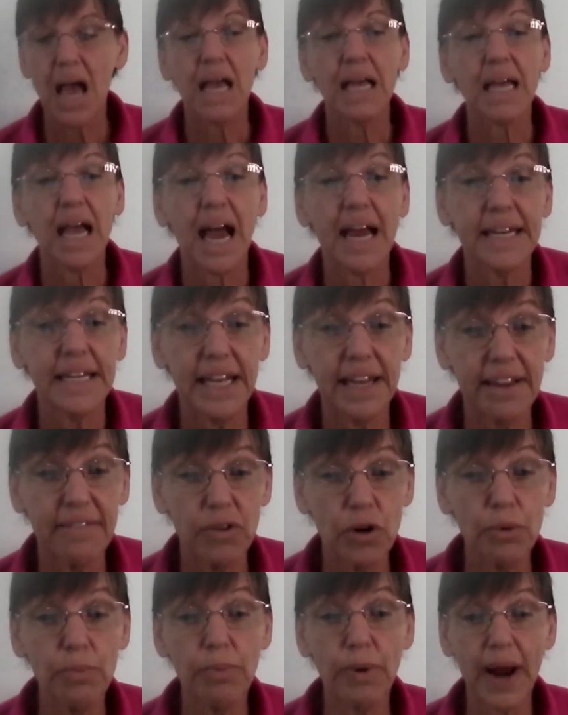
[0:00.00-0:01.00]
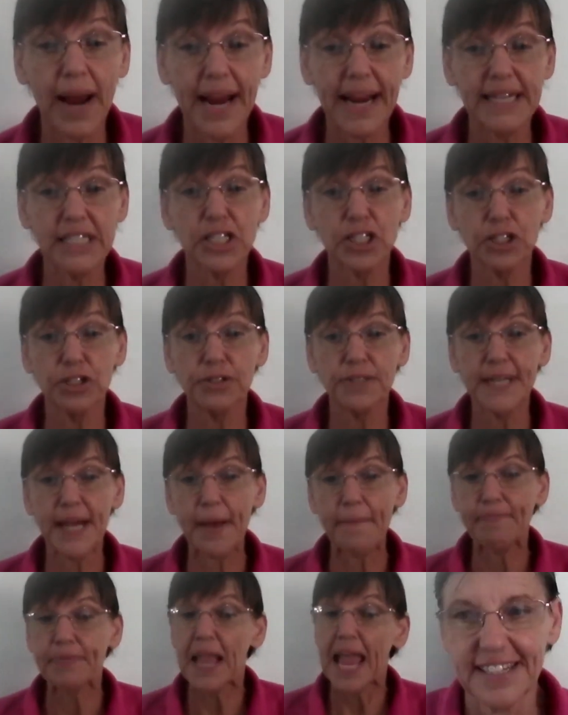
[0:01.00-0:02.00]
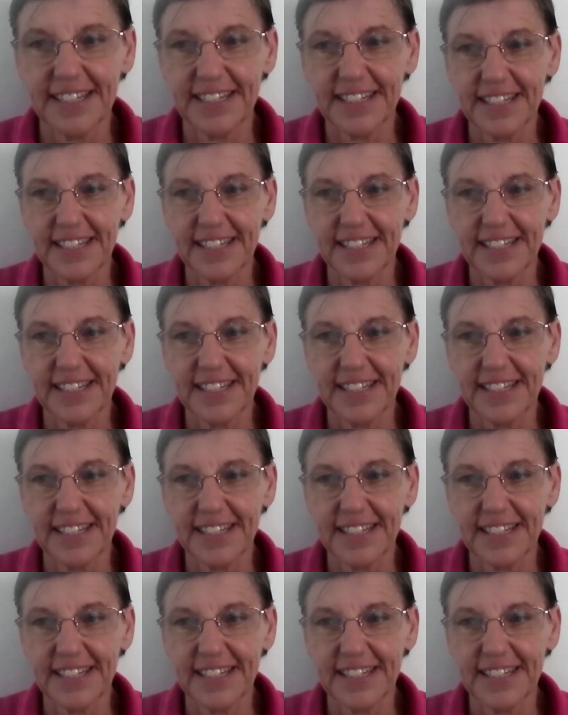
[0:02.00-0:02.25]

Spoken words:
God gave your brain to use it.